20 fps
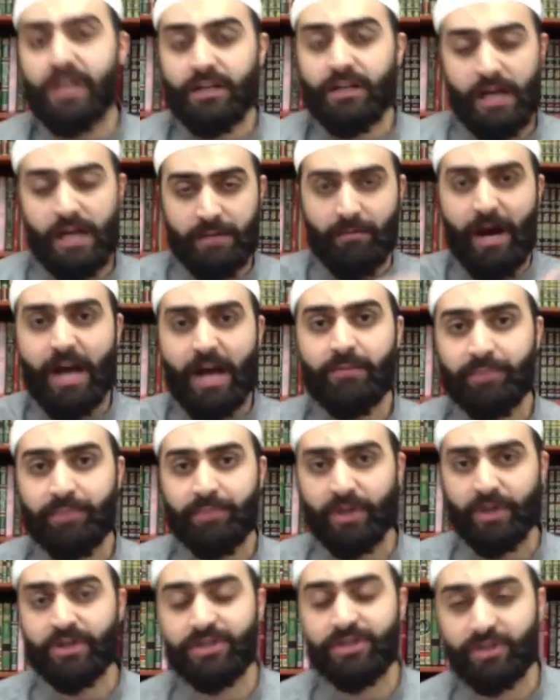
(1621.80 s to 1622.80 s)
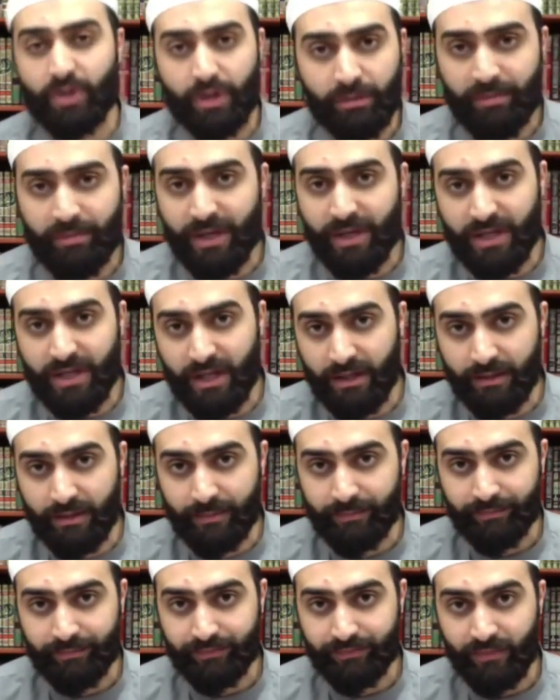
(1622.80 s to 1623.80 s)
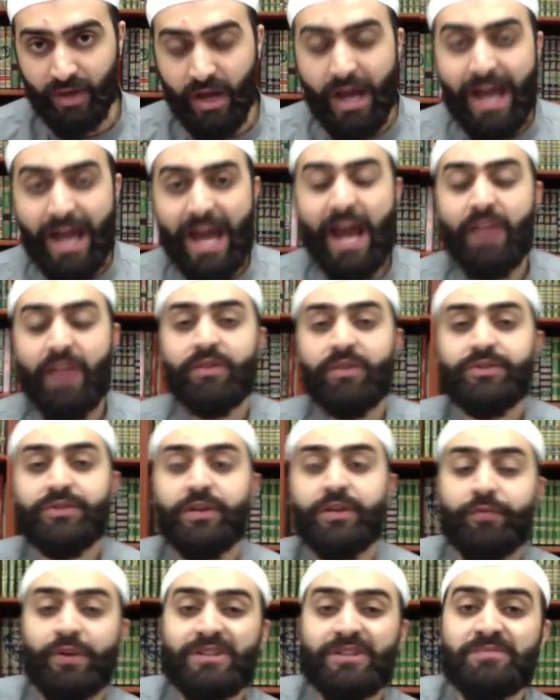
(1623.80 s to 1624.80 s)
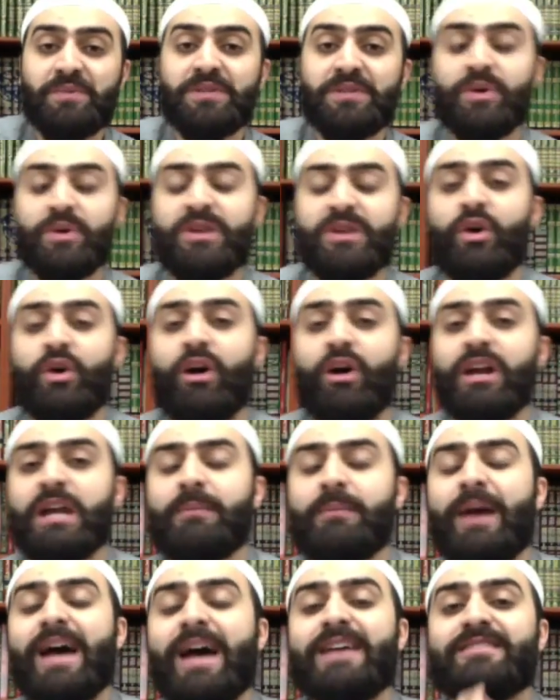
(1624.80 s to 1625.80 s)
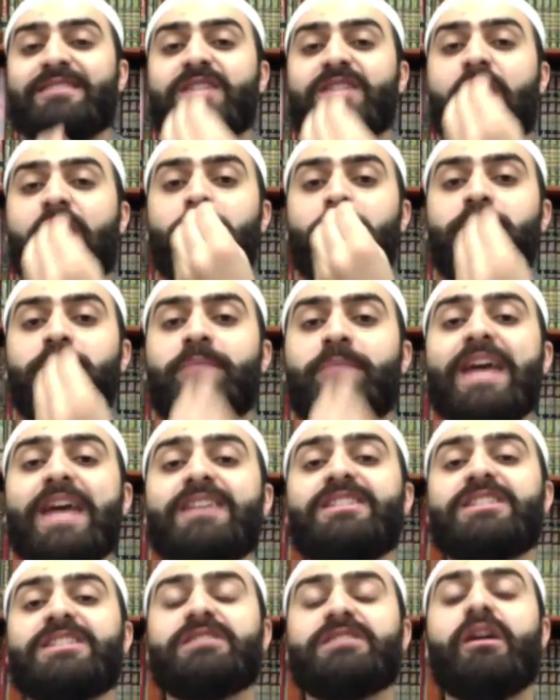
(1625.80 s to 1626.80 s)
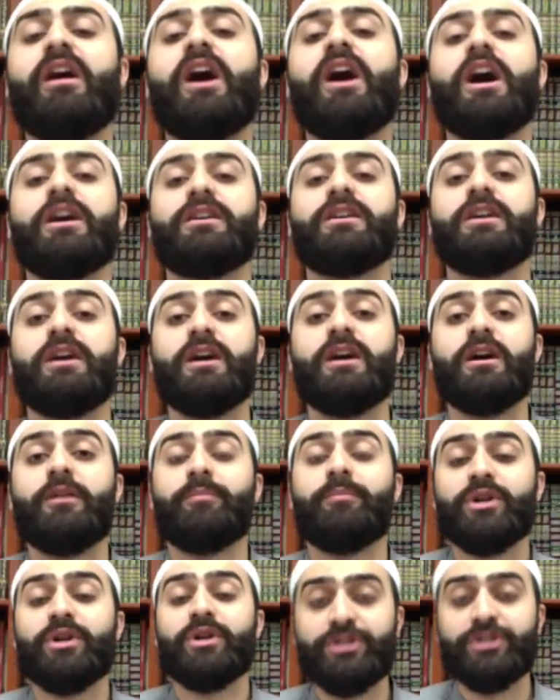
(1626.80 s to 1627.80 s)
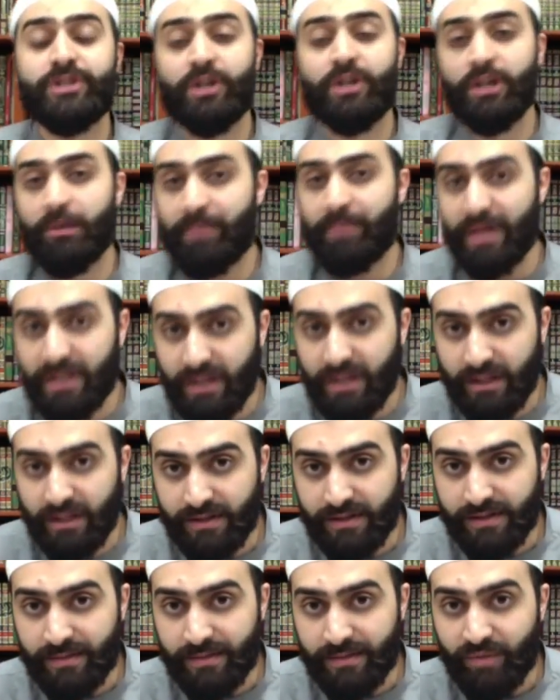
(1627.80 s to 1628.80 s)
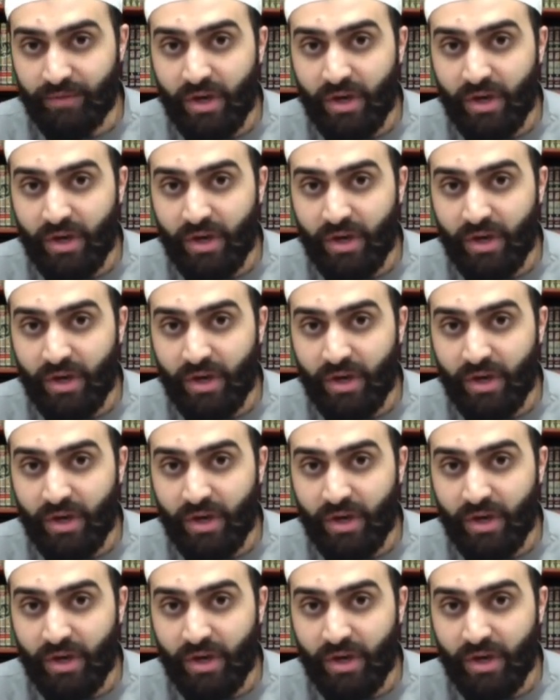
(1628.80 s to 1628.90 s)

and my personal opinion. And the difference between the ulama is not based on personal opinions.